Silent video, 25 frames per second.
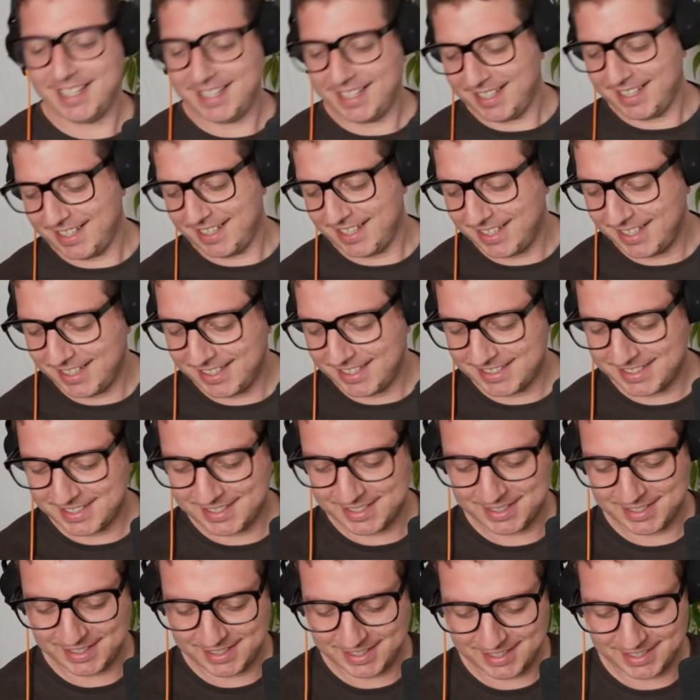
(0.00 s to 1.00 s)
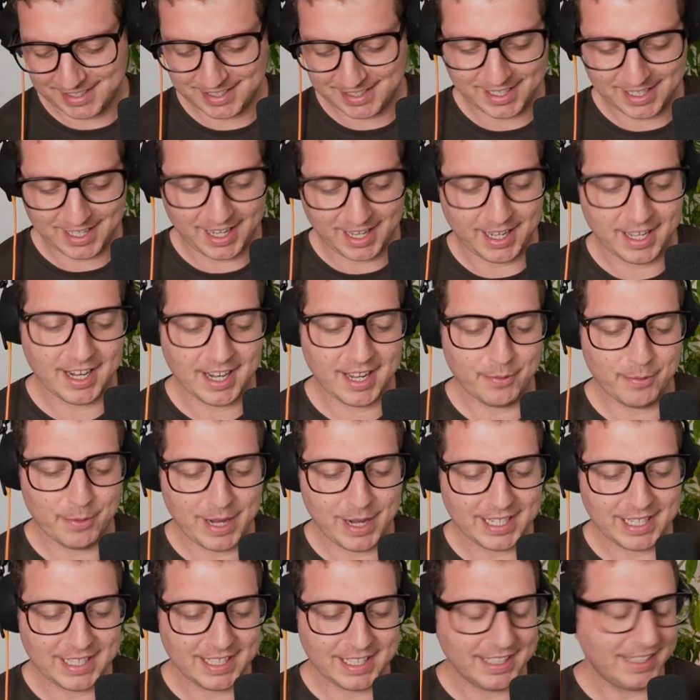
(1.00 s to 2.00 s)
And I
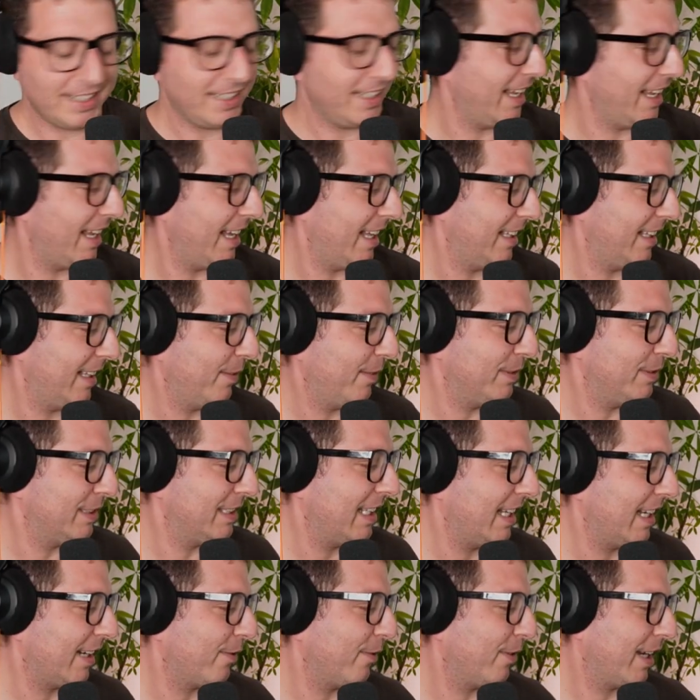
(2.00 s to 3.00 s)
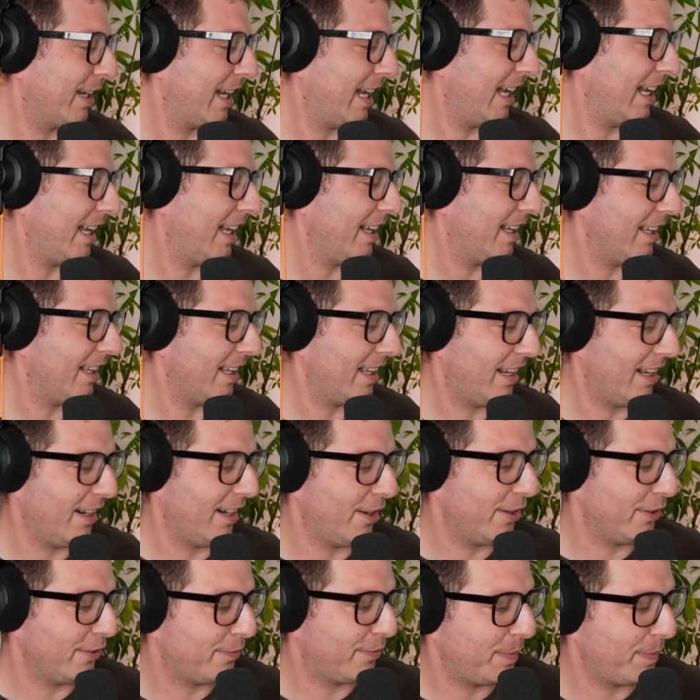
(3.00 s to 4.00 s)
read it and I was like, okay, a
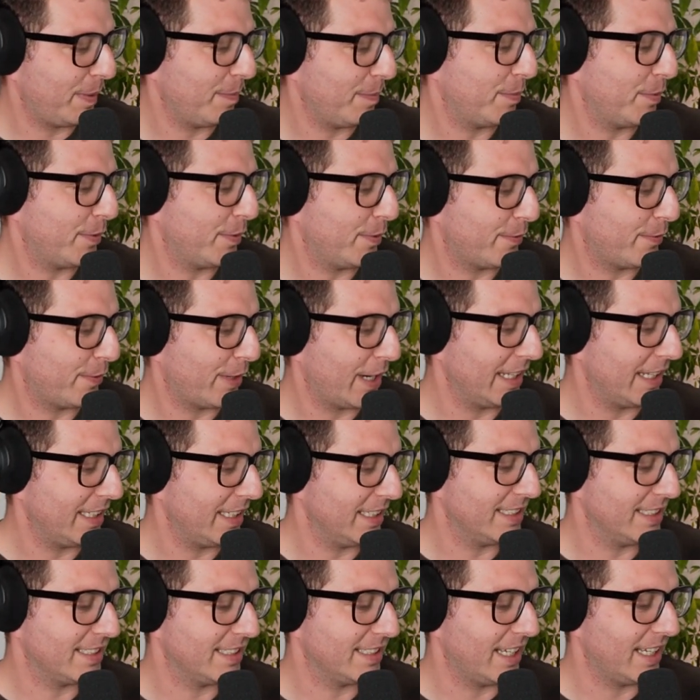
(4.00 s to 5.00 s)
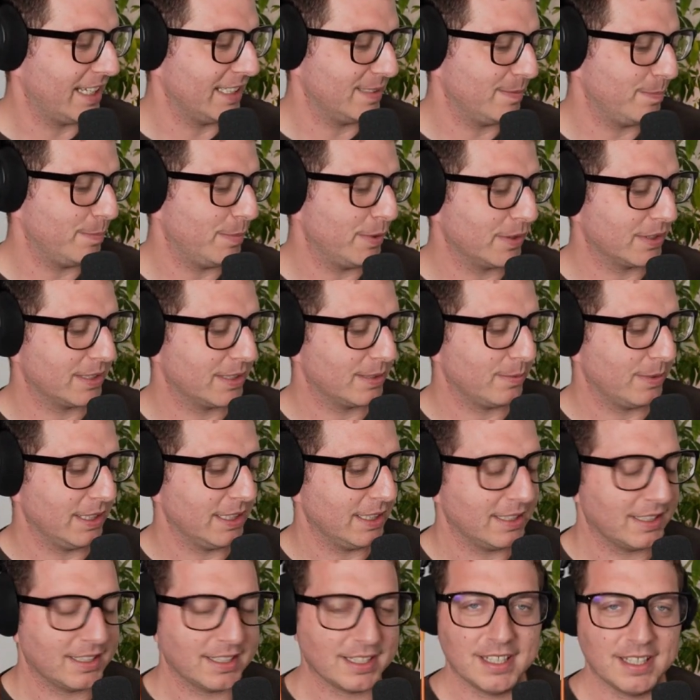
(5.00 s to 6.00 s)
lot of people write these nice books
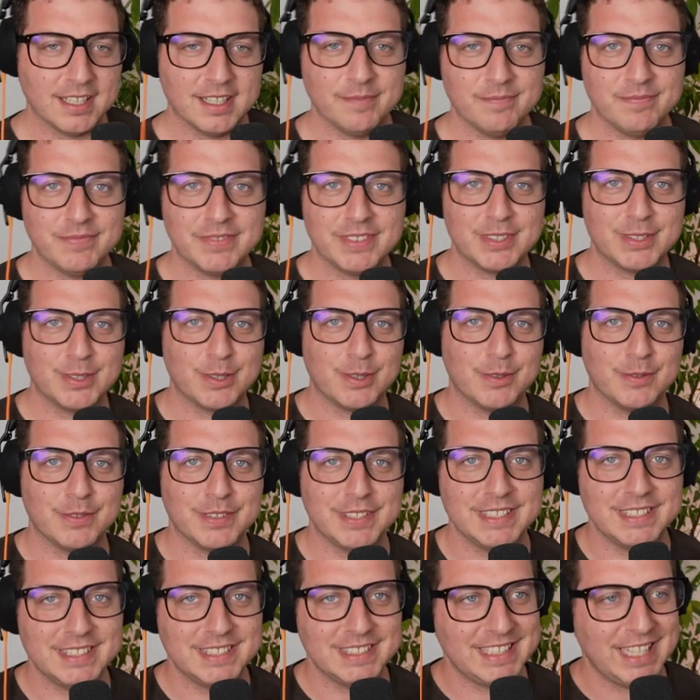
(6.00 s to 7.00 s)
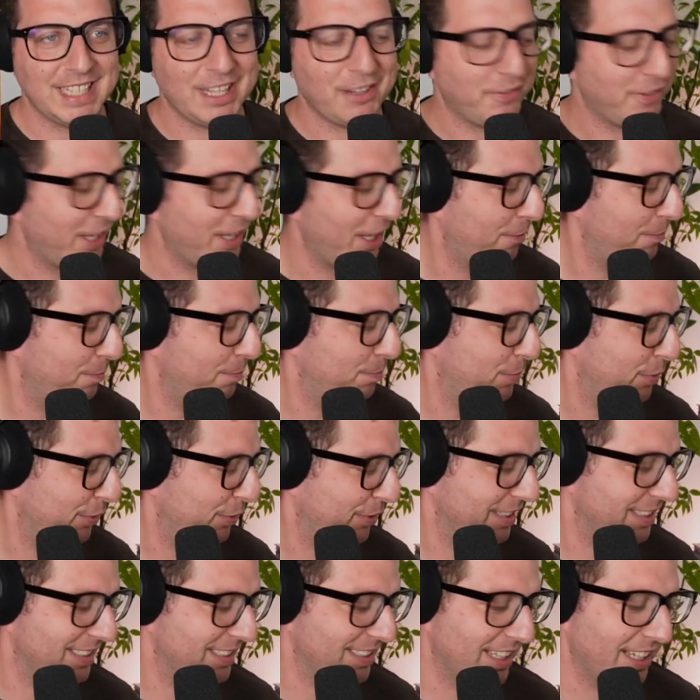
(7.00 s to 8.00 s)
with sort of self-help
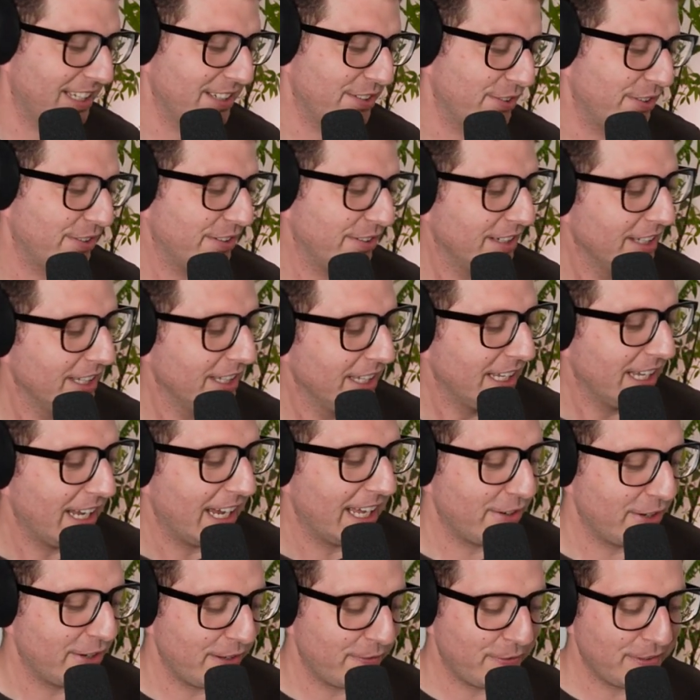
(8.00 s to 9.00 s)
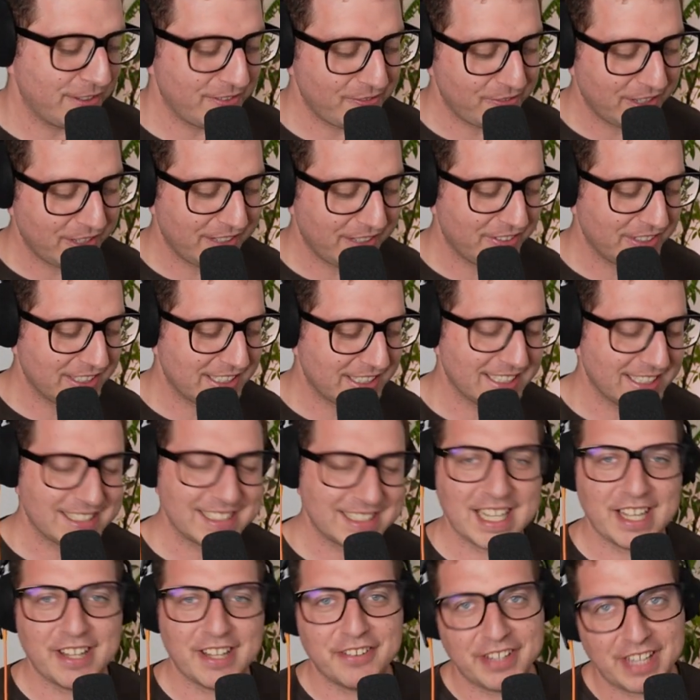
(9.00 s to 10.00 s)
books. I don't know if it's a
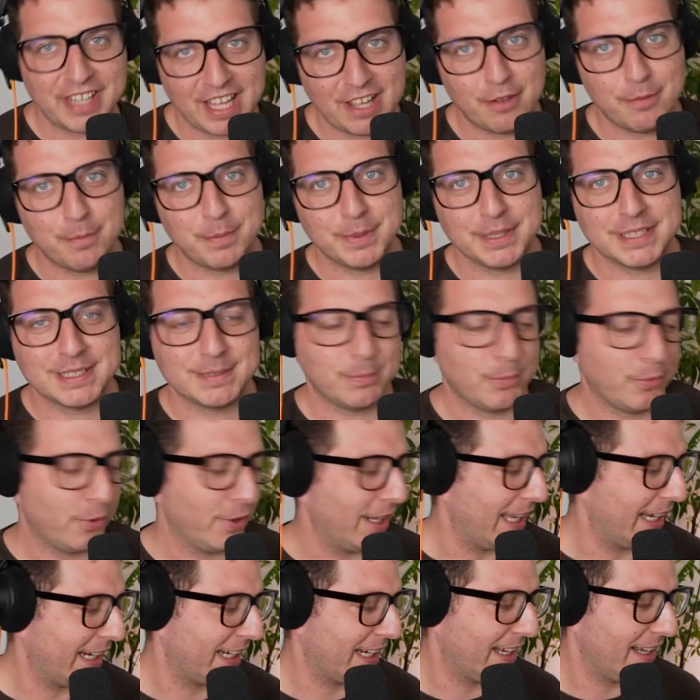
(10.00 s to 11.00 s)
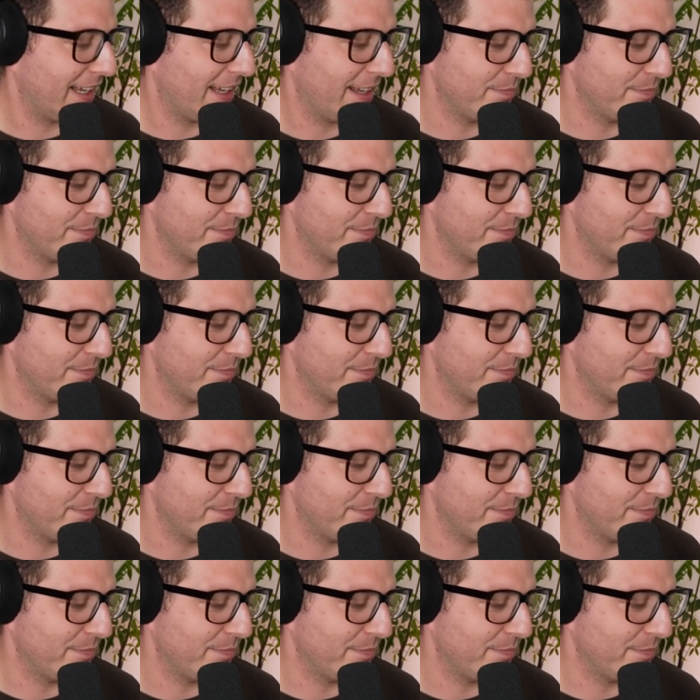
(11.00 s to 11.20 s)
self-help. It's more like